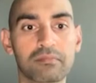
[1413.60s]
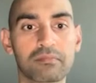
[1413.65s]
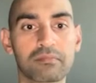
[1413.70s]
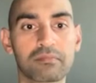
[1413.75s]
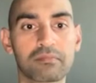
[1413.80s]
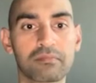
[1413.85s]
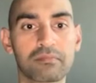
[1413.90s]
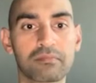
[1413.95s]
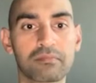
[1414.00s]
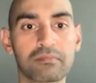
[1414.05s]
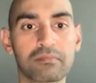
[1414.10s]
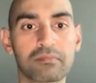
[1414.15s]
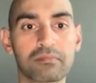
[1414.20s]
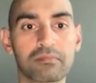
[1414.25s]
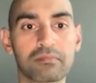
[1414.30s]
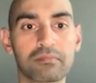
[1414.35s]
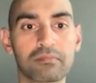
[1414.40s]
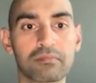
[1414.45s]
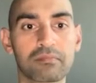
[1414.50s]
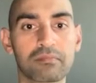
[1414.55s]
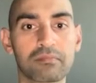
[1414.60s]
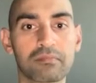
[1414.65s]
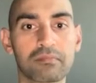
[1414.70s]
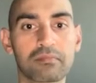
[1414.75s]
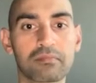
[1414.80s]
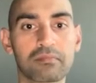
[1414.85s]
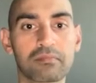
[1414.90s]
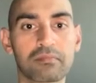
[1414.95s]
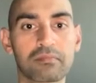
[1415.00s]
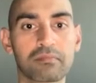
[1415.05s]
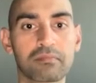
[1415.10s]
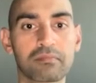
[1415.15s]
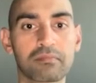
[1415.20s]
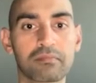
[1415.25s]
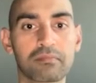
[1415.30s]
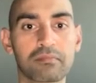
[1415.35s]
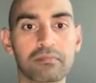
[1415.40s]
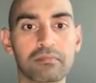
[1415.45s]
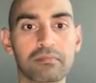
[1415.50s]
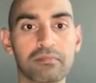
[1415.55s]

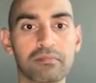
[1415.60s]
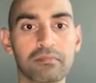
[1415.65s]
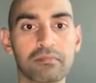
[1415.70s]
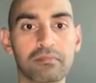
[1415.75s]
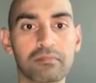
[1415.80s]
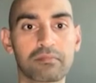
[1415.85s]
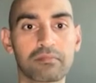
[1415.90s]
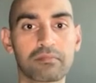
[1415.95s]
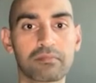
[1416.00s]
This person isn't speaking.